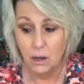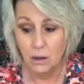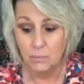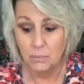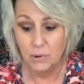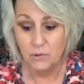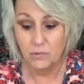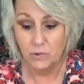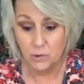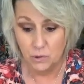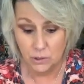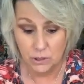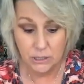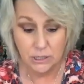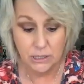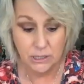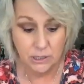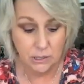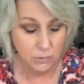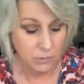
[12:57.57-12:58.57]
Uh, but
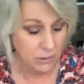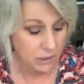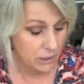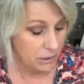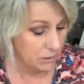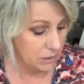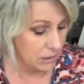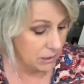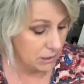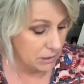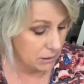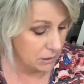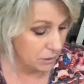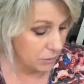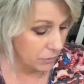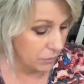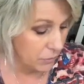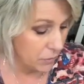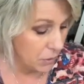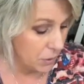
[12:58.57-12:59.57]
Florence is the one who did
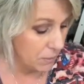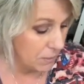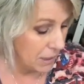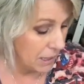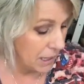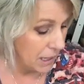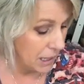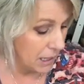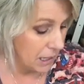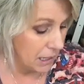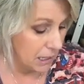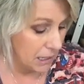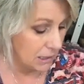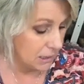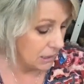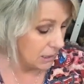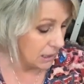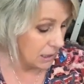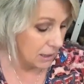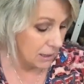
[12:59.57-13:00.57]
this one for me,
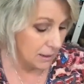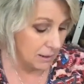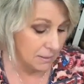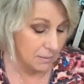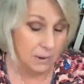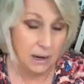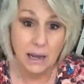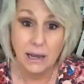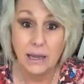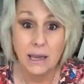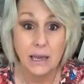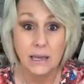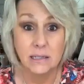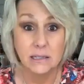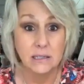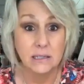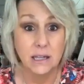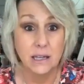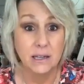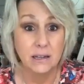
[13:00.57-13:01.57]
and um, I
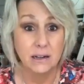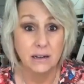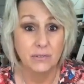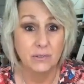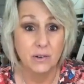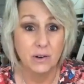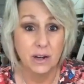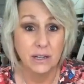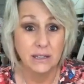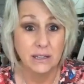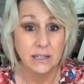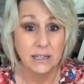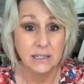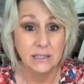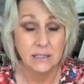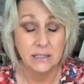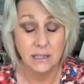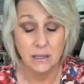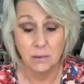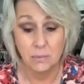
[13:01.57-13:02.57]
can't say enough great
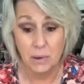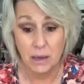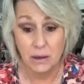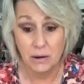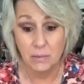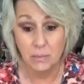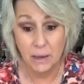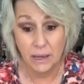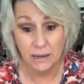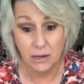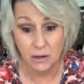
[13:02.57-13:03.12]
things about them.